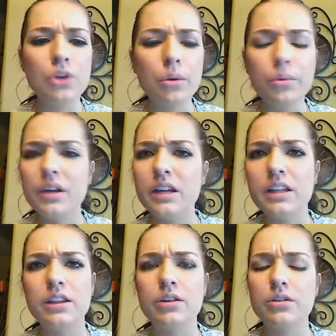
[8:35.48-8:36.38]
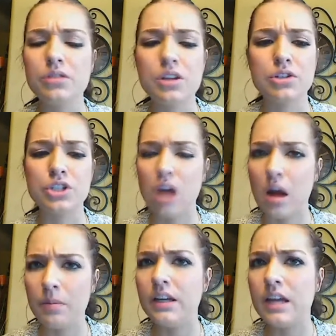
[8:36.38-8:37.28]
I don't think that they're
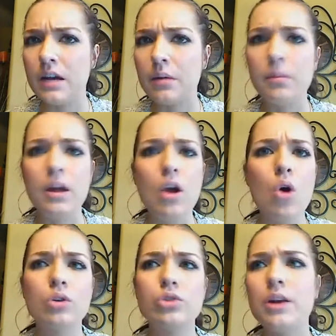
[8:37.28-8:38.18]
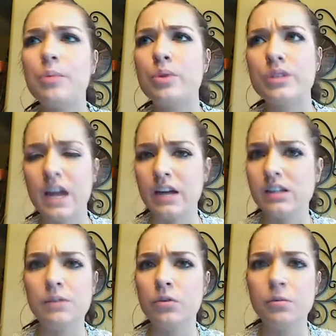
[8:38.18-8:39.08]
shopping him or trying to
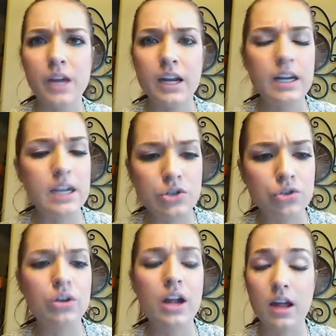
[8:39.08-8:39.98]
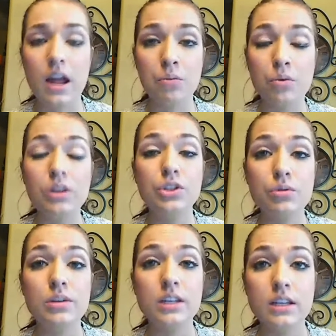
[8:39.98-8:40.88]
protect him from getting injured. I really
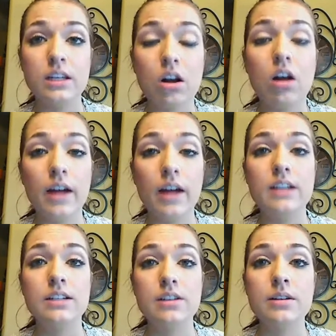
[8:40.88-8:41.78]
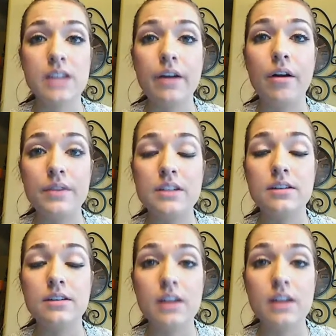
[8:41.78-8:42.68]
do think they need all hands on deck on this
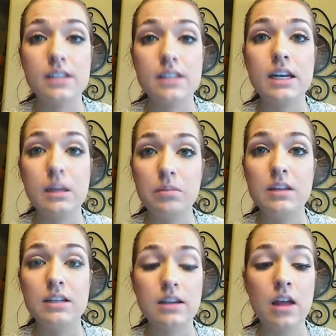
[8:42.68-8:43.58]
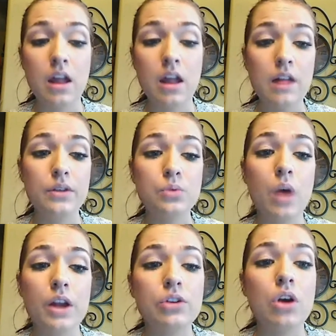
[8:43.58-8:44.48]
defense to keep this
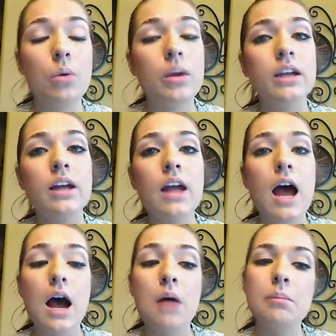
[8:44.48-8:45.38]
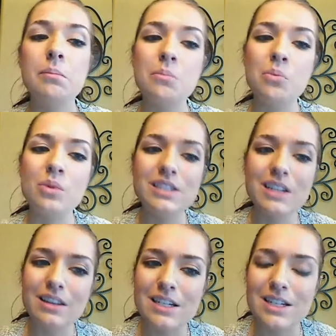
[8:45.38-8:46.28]
run going. Was
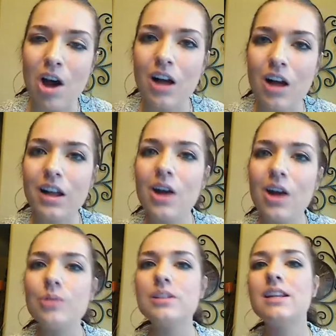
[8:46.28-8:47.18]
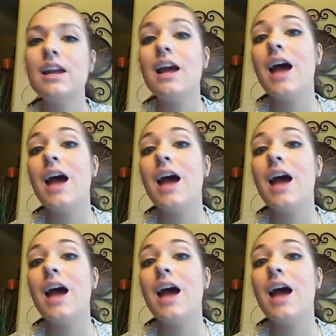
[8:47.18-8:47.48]
he in the doghouse?